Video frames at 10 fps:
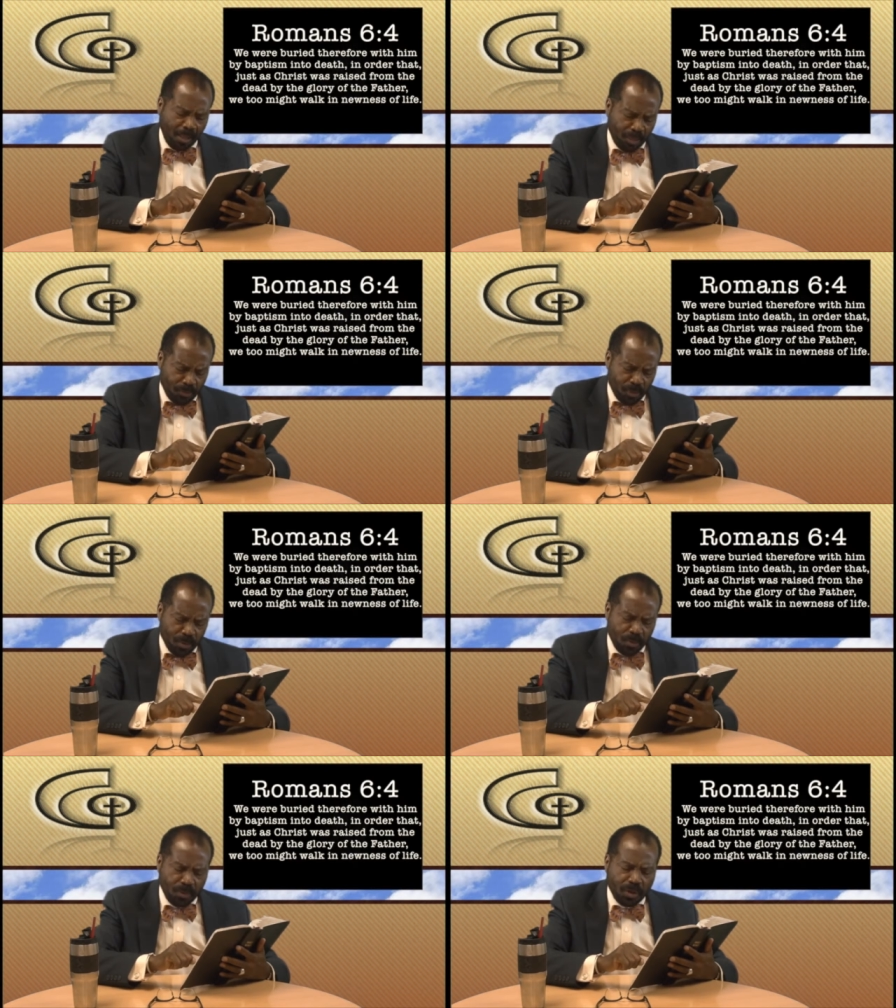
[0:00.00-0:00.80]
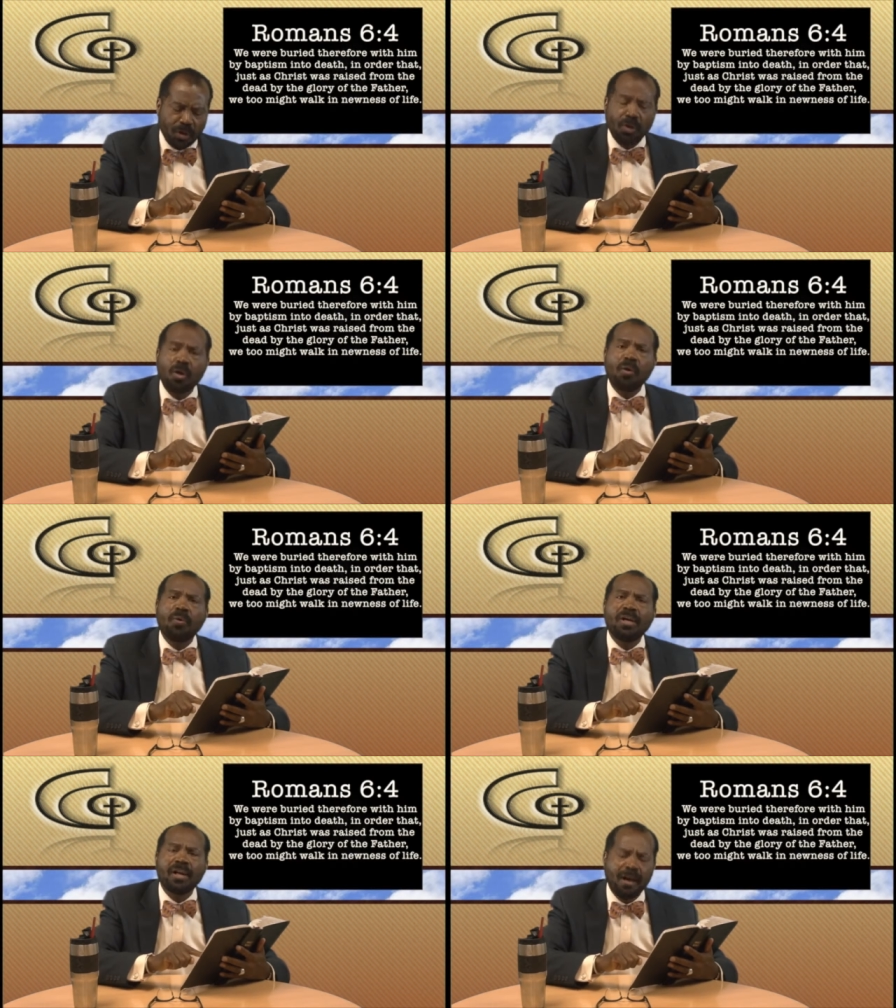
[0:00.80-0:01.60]
through the
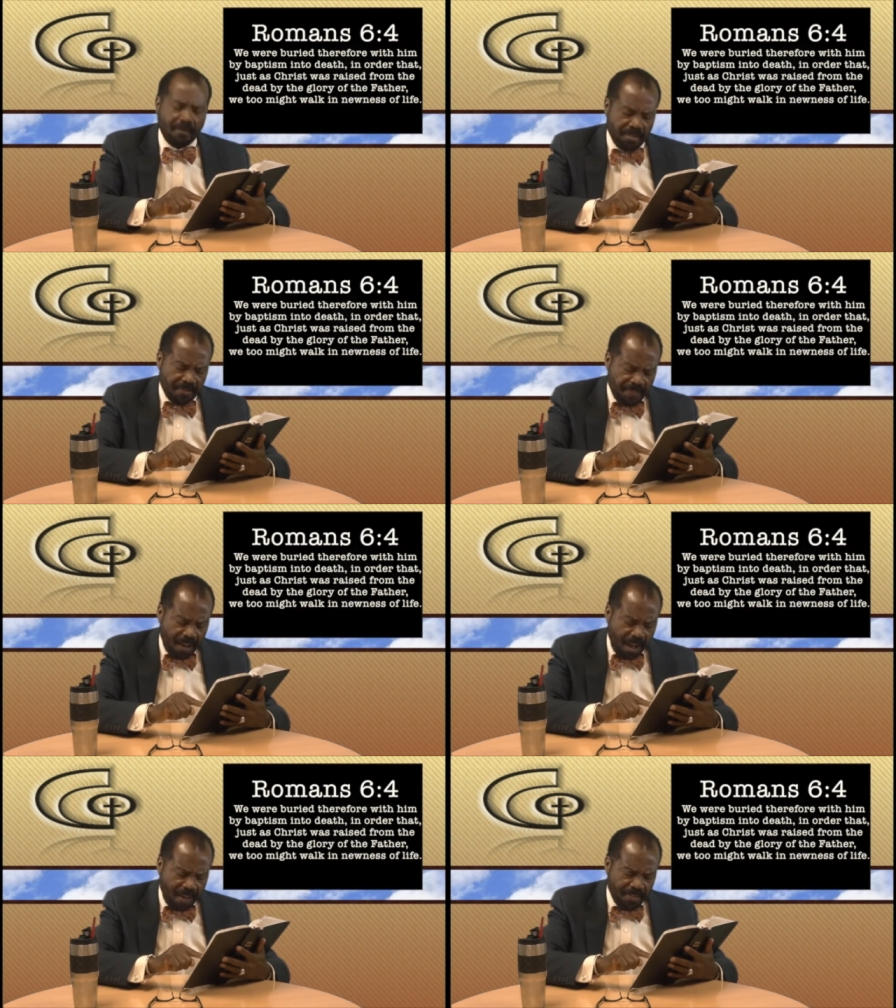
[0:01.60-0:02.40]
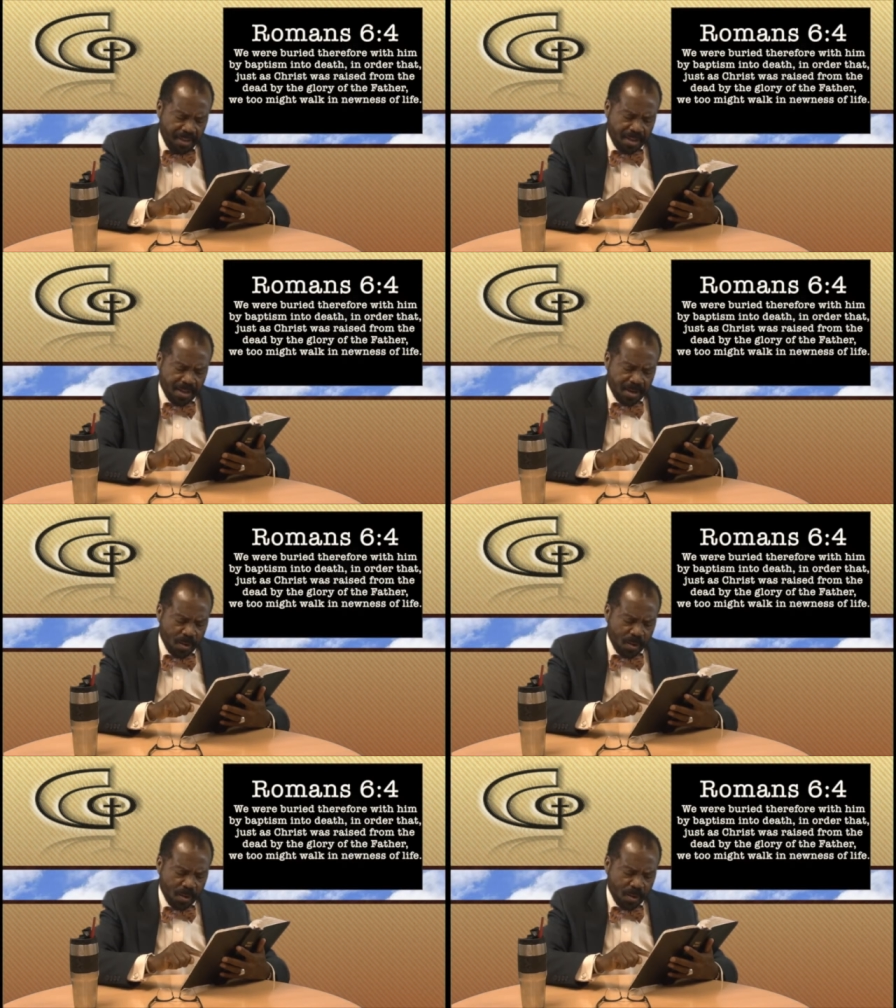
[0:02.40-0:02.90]
glory of the Father,